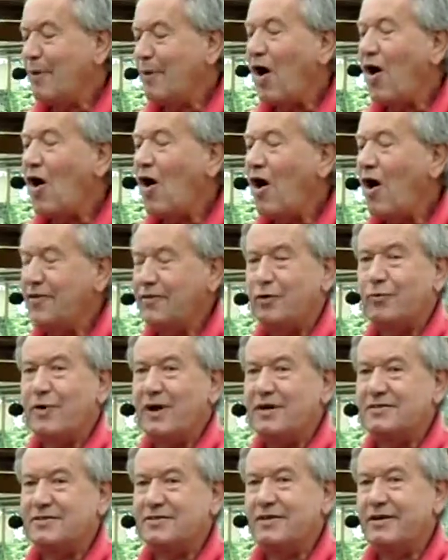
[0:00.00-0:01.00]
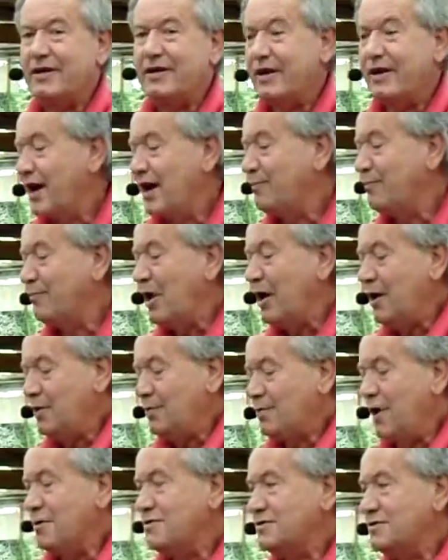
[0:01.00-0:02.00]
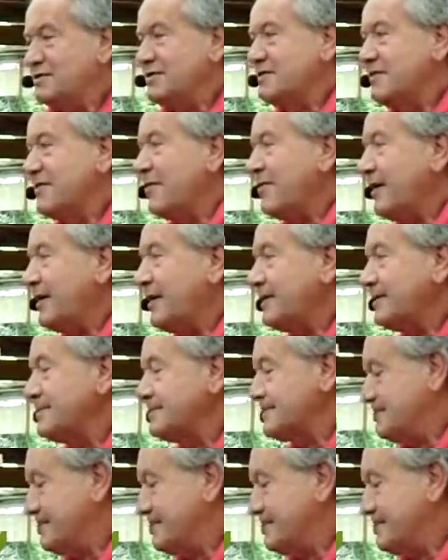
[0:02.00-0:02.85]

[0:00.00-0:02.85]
hide the rest of the roses and things.